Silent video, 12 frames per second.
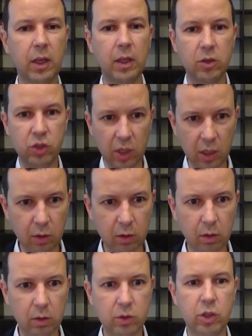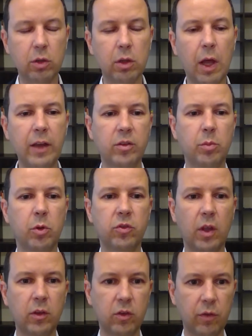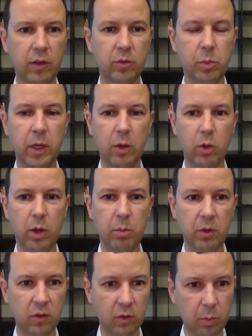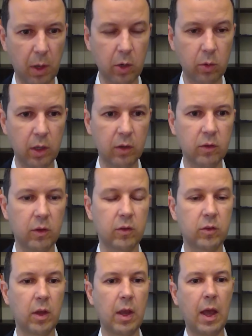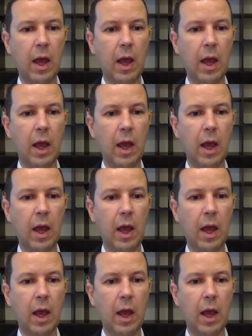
and generalizable sense of explaining what a business model is